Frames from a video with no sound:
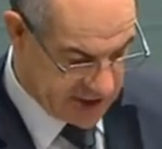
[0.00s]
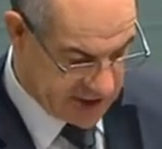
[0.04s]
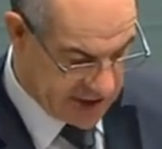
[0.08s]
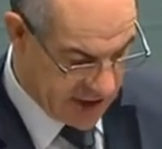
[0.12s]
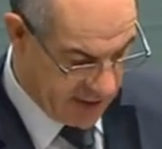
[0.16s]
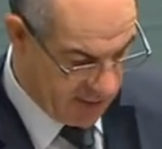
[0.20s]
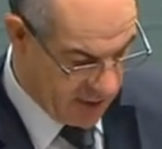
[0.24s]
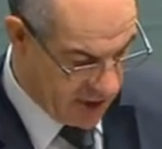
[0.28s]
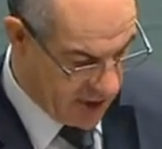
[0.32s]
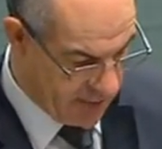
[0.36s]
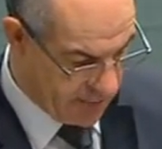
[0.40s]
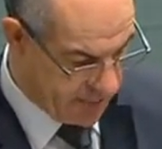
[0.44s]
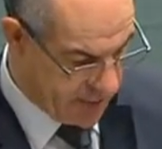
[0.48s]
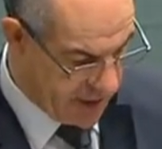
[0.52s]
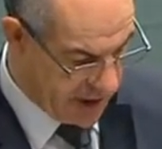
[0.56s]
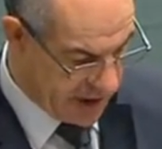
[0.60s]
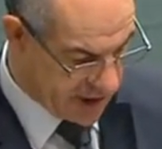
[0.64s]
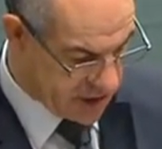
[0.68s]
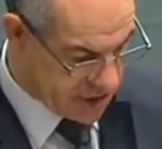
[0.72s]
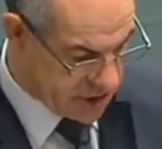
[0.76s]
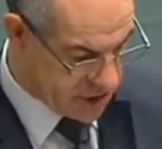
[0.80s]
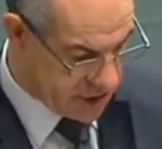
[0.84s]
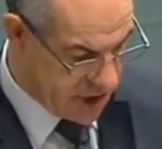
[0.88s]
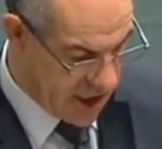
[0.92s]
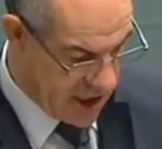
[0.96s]
some of the
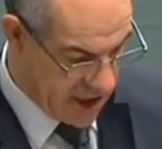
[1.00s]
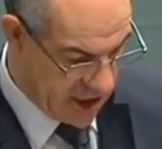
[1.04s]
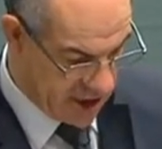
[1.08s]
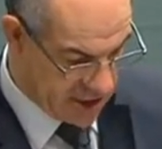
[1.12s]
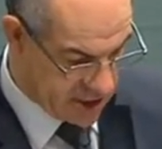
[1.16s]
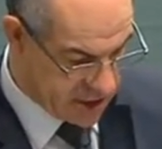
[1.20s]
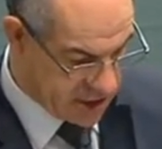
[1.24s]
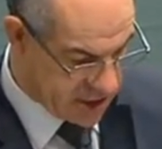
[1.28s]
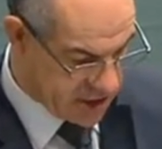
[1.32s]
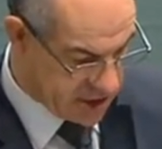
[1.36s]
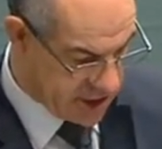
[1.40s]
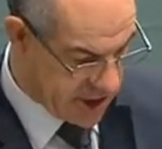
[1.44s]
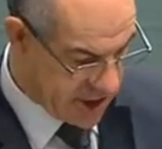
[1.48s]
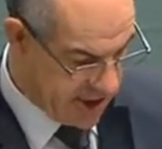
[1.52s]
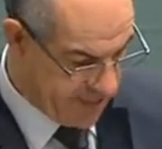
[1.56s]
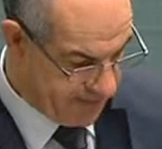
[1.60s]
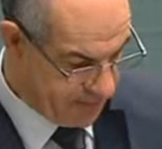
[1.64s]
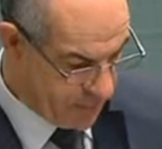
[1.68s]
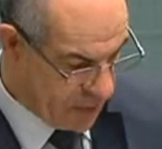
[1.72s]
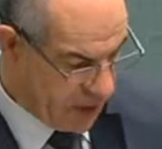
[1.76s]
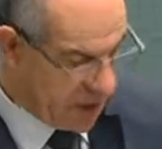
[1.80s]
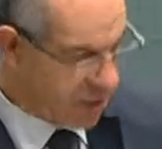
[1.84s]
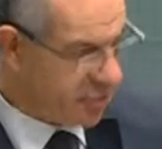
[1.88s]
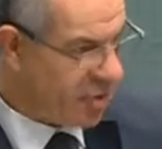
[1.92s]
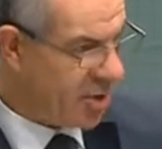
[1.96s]
biggest challenges
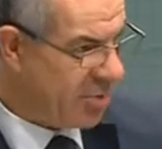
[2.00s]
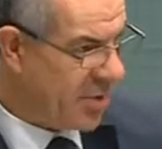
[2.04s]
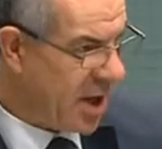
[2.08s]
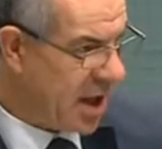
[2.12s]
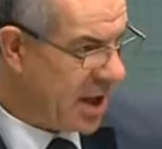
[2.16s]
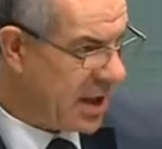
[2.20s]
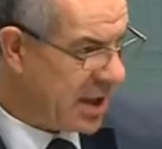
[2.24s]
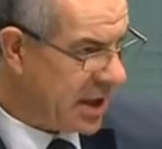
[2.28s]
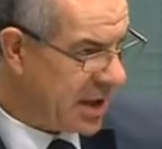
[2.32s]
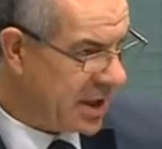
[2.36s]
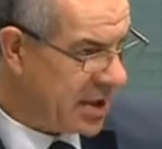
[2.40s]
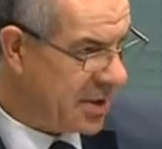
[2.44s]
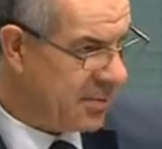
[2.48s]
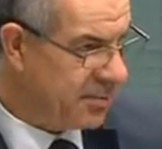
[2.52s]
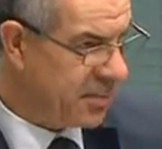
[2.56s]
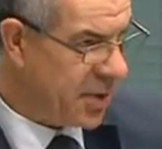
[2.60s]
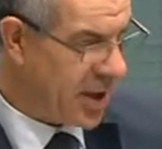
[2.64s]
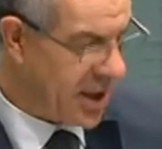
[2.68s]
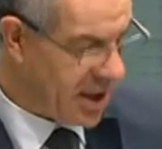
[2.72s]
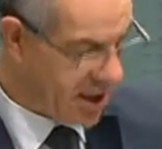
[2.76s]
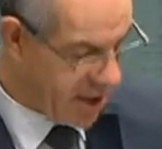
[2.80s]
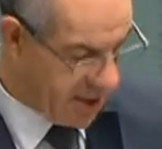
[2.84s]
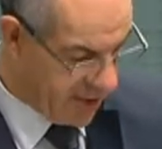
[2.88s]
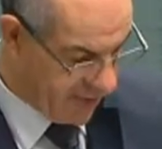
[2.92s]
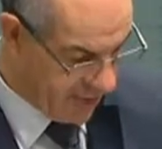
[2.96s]
in remaining
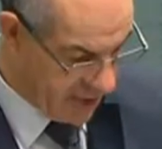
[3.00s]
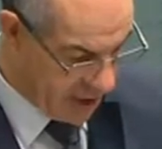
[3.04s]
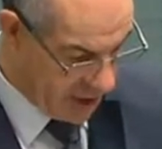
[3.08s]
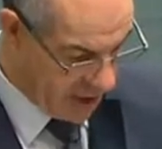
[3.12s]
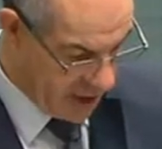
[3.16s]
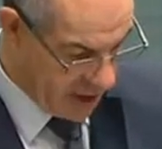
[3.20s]
competitive in a